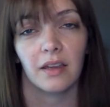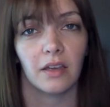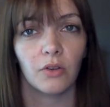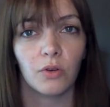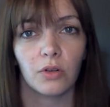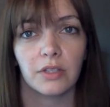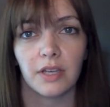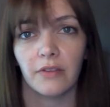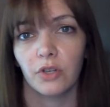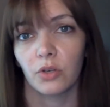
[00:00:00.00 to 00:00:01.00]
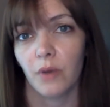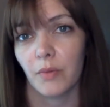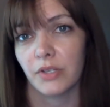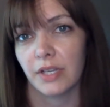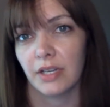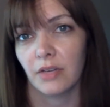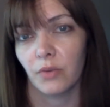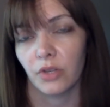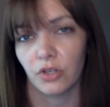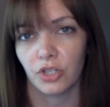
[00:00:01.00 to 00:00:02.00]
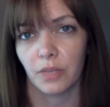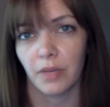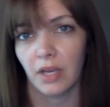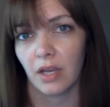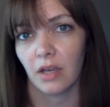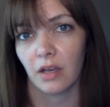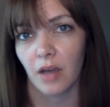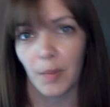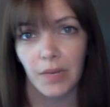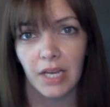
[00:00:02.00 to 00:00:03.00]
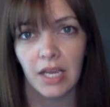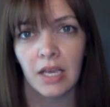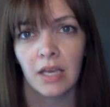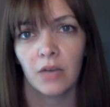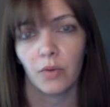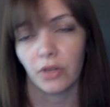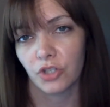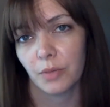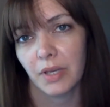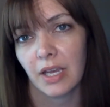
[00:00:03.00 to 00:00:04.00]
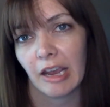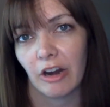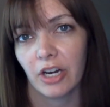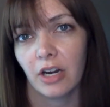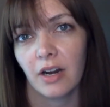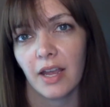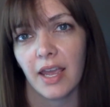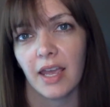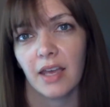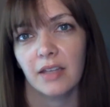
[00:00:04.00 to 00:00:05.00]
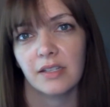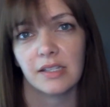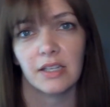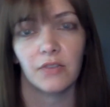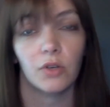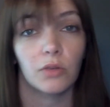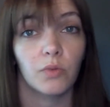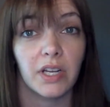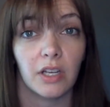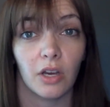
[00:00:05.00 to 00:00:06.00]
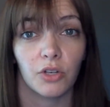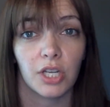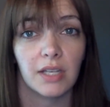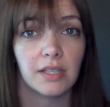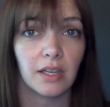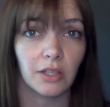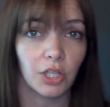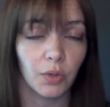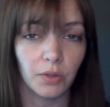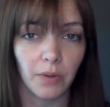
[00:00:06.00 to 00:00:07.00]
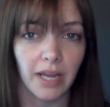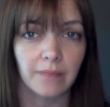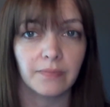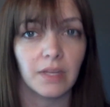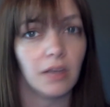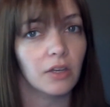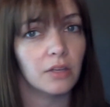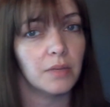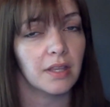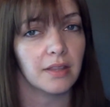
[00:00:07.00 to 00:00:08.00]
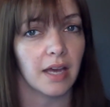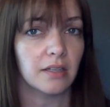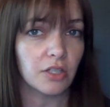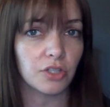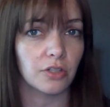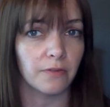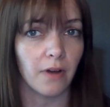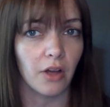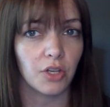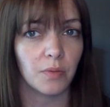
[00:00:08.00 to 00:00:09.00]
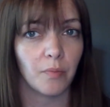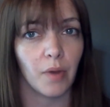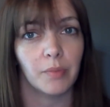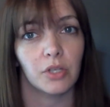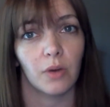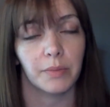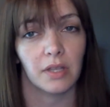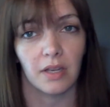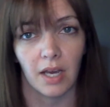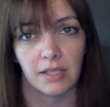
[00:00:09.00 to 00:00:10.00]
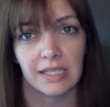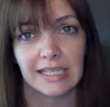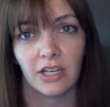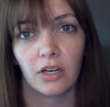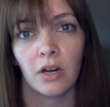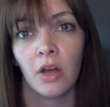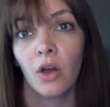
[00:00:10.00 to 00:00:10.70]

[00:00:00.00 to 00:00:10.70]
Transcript: Get a hold of your representative with your shipping company, with your shipping carrier, and see if you can renegotiate to get a lower rate. It could be that that additional volume bumps you up to the next tier,